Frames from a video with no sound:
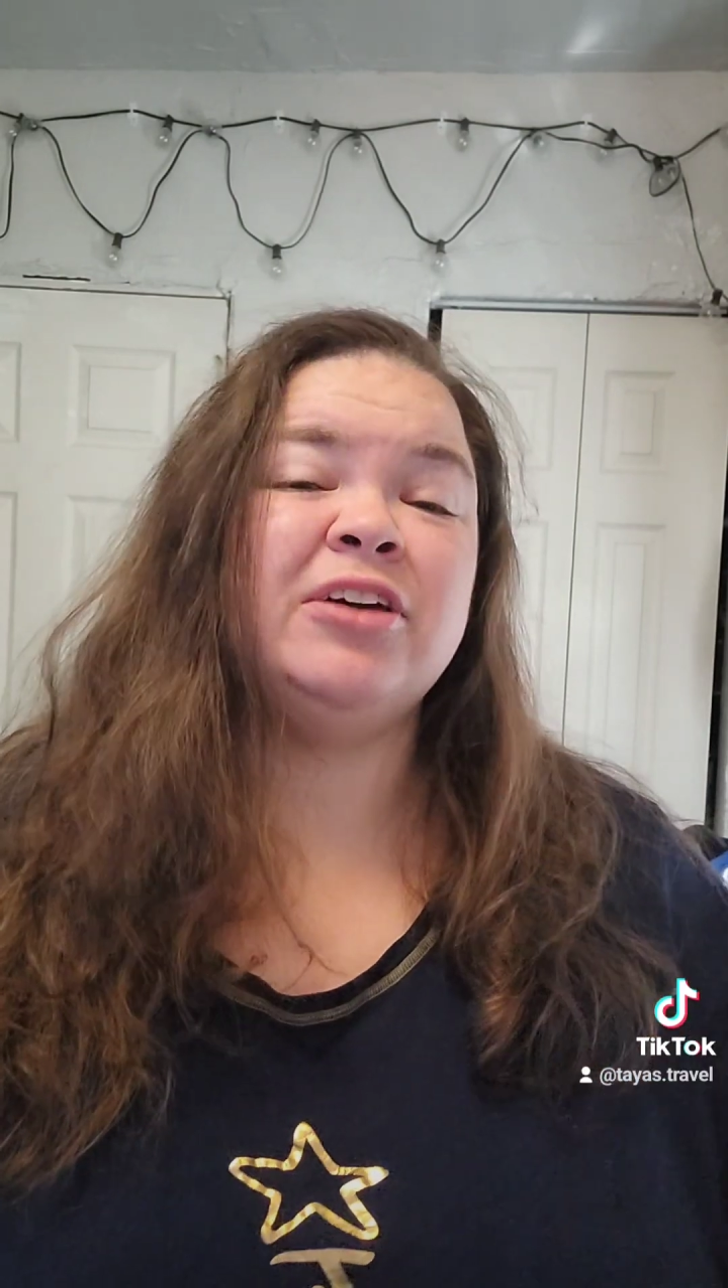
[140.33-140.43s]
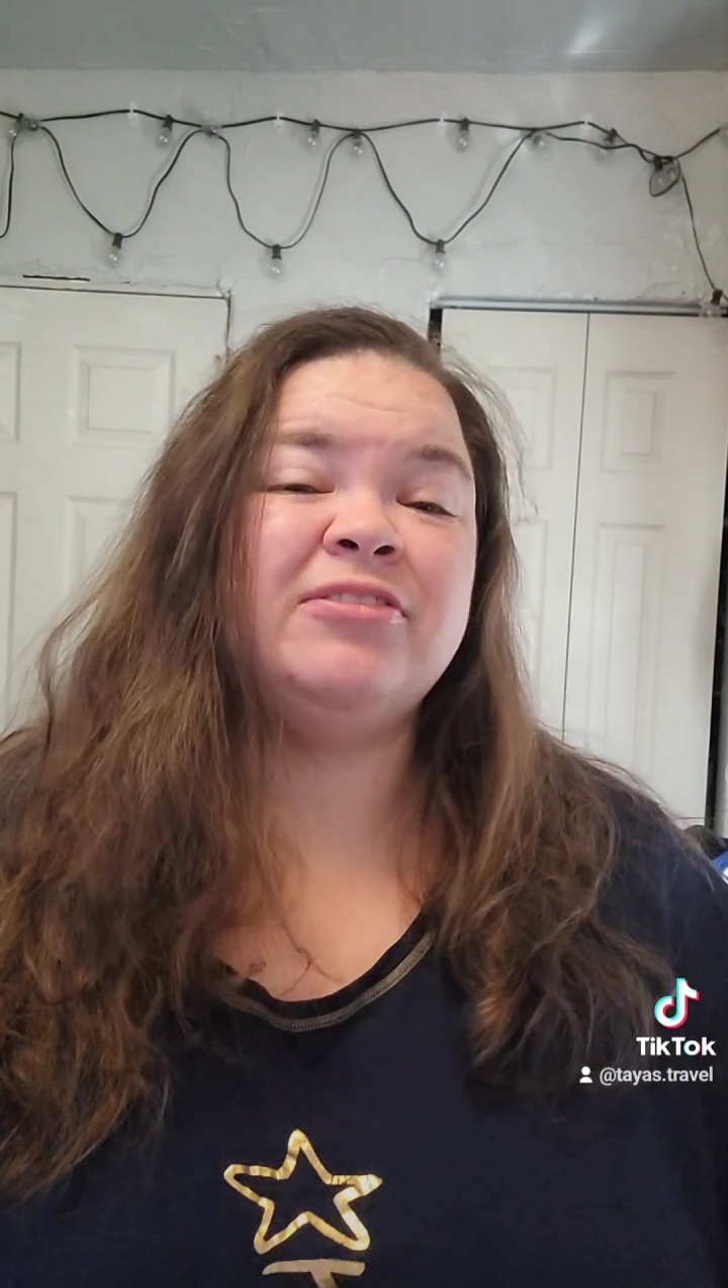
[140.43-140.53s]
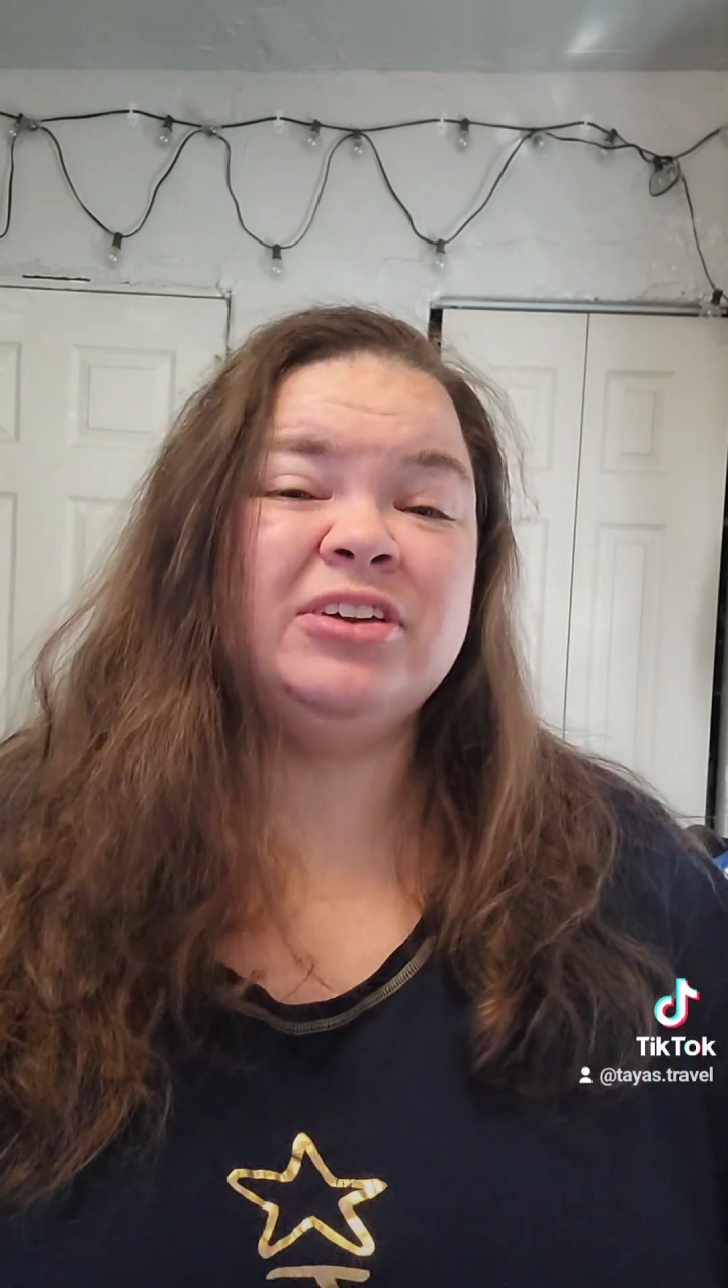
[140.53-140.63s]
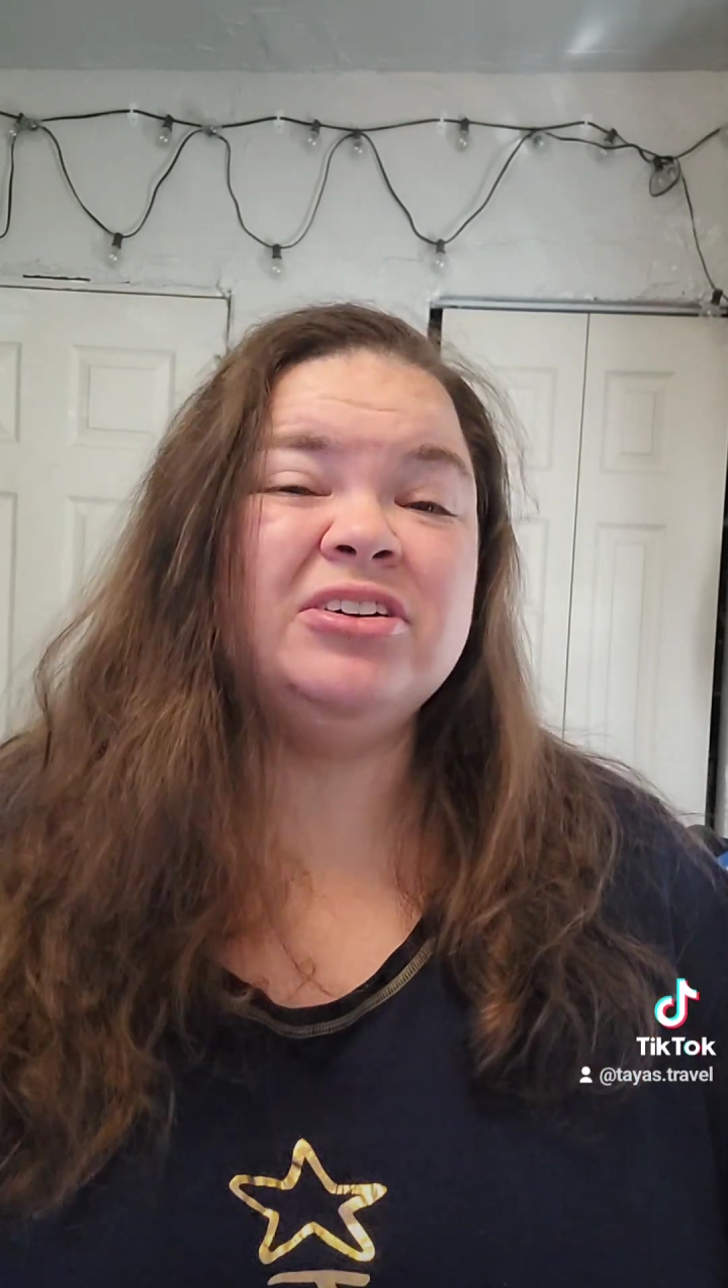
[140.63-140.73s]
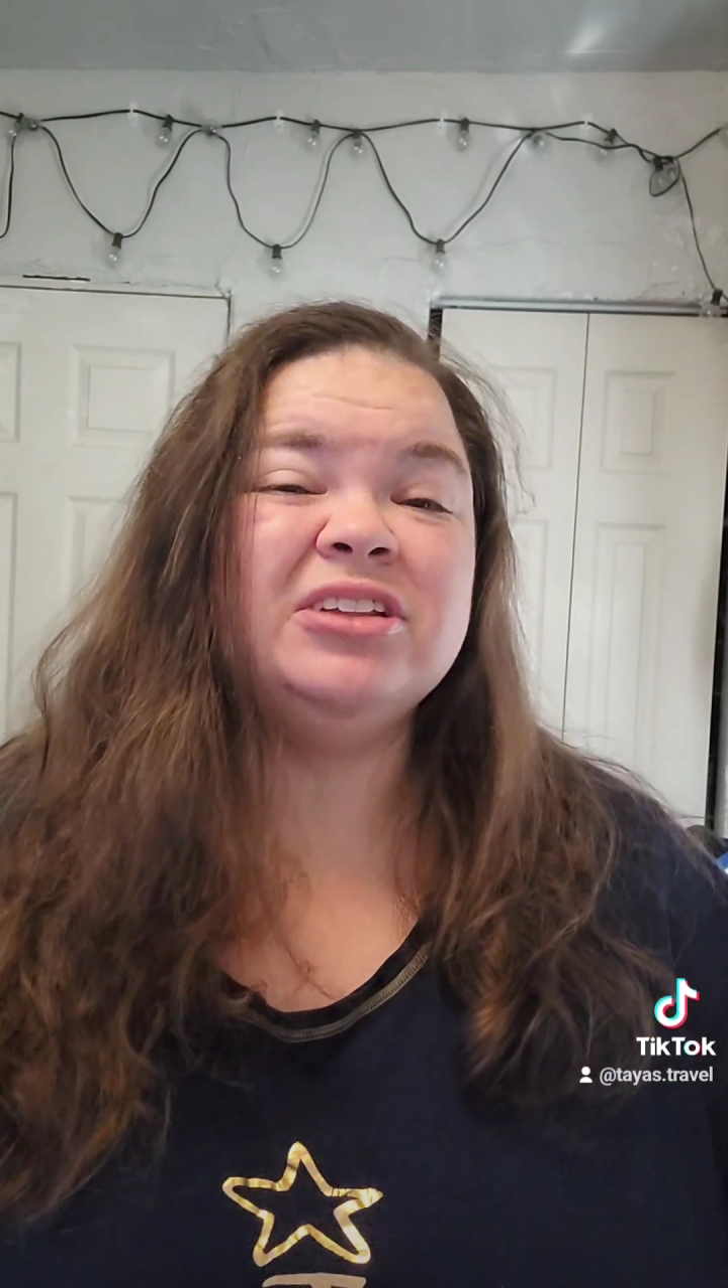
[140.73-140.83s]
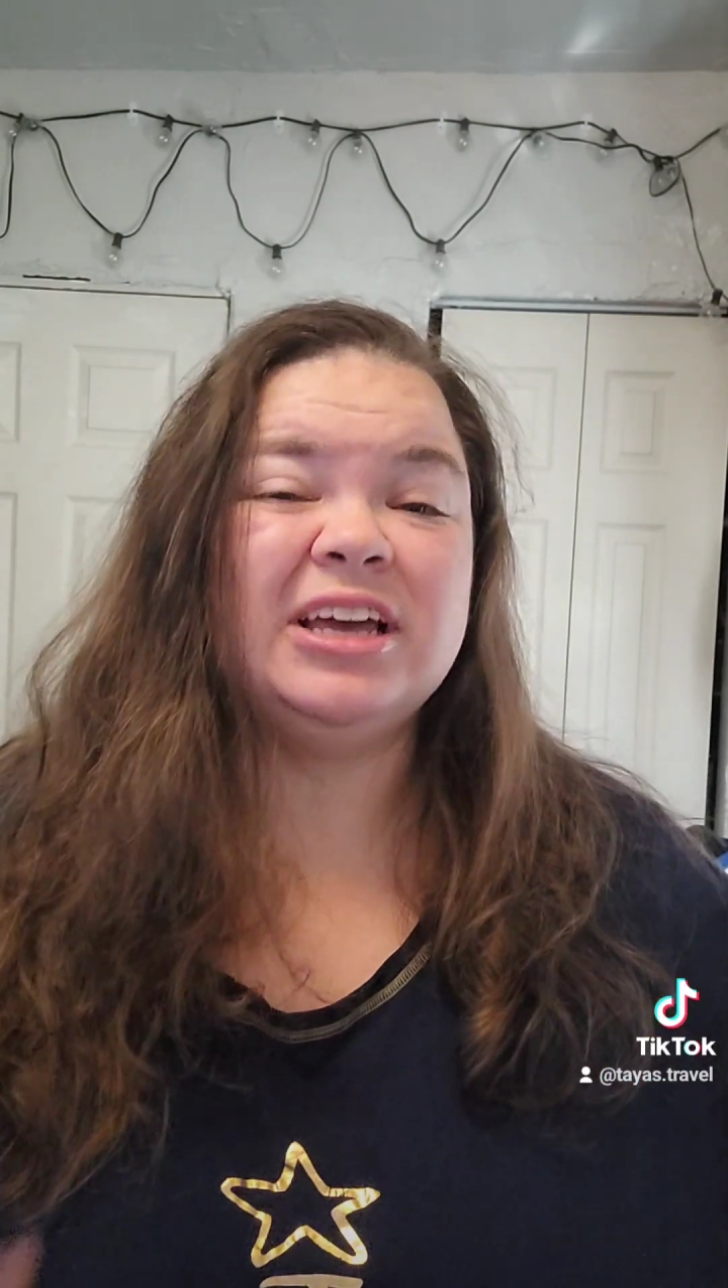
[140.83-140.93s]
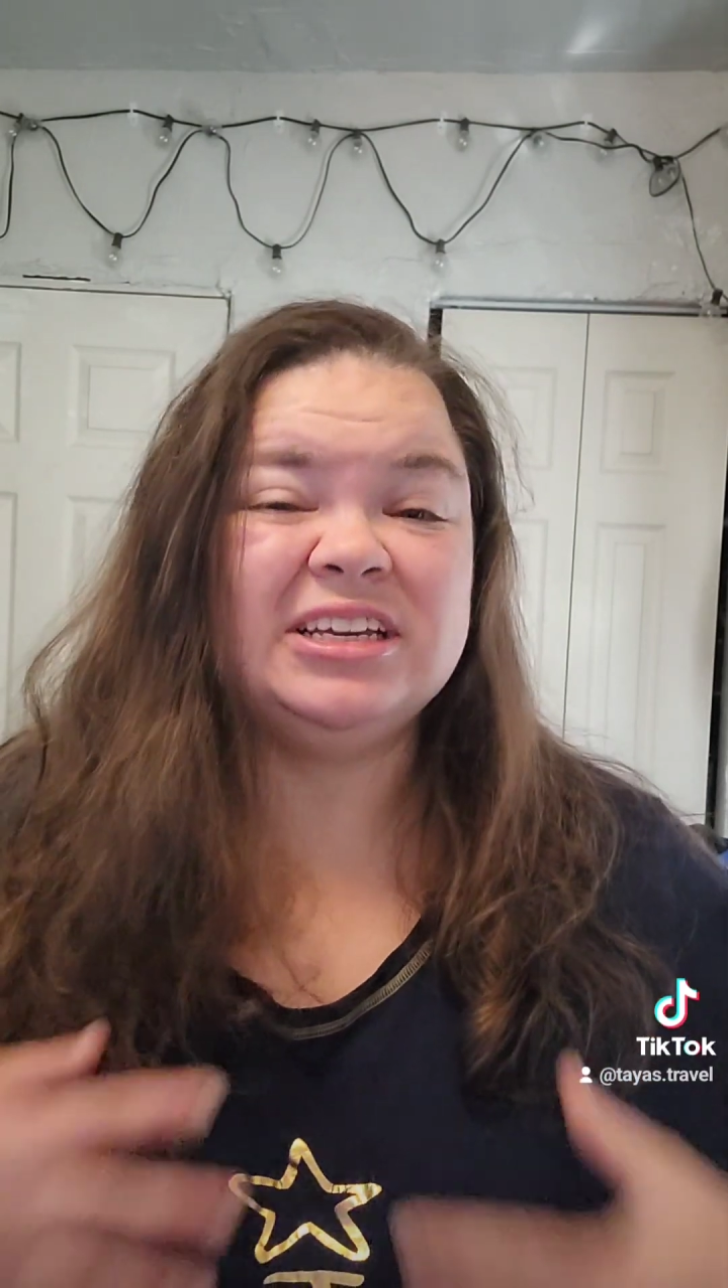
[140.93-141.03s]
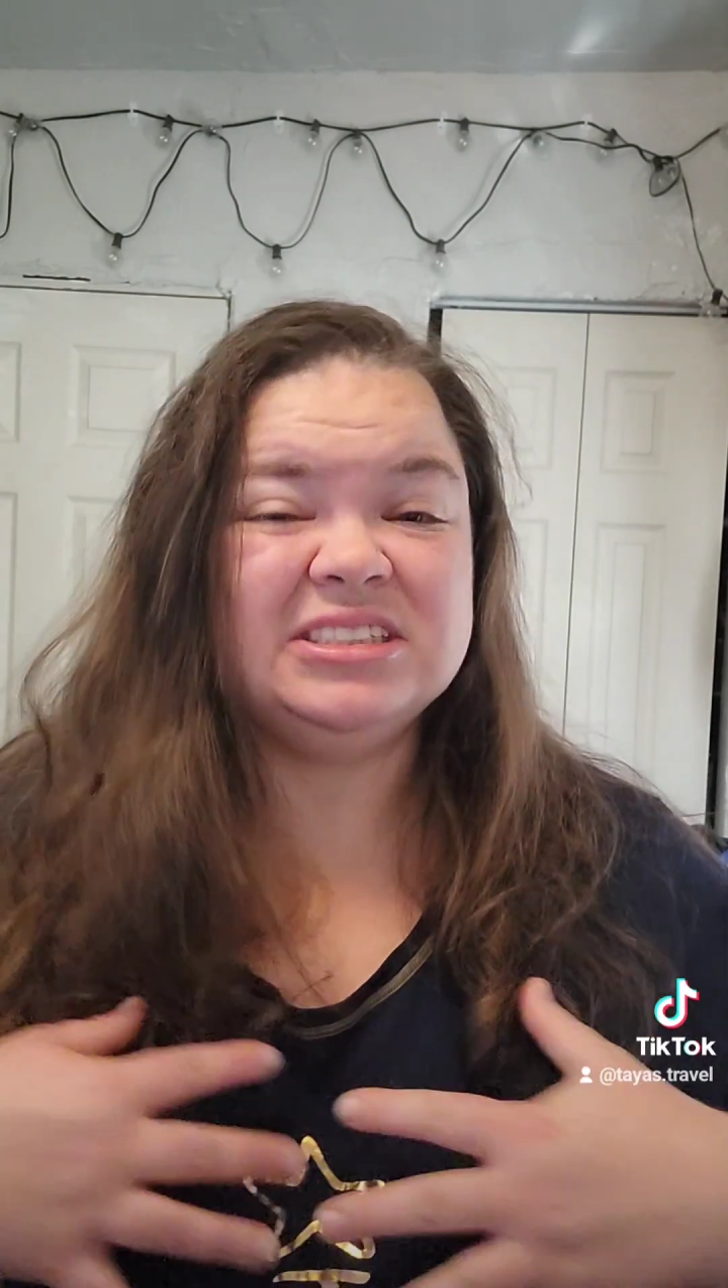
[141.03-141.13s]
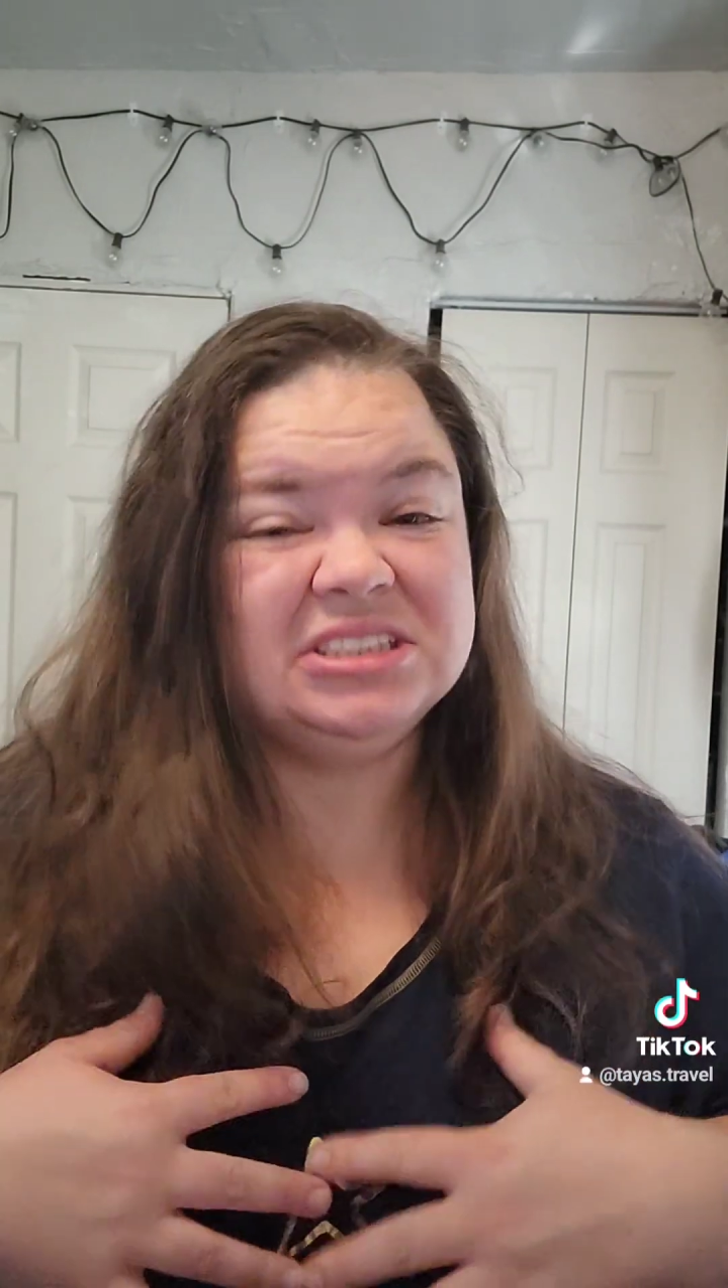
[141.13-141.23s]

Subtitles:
feel like